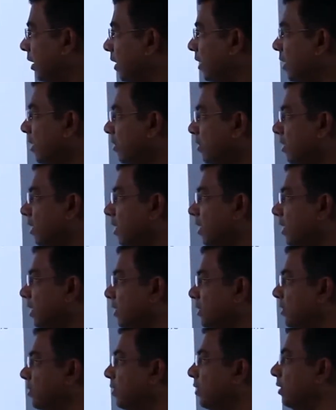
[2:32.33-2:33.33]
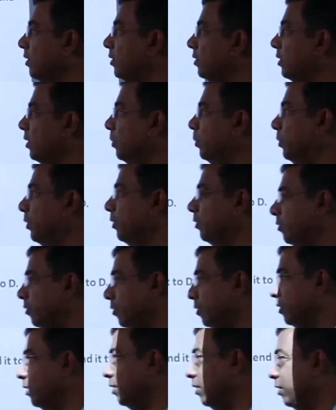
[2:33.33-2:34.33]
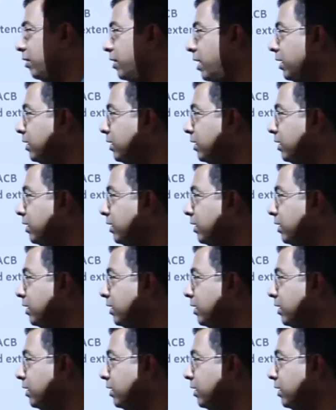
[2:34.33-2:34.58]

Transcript: Now let's go on to the proof. Look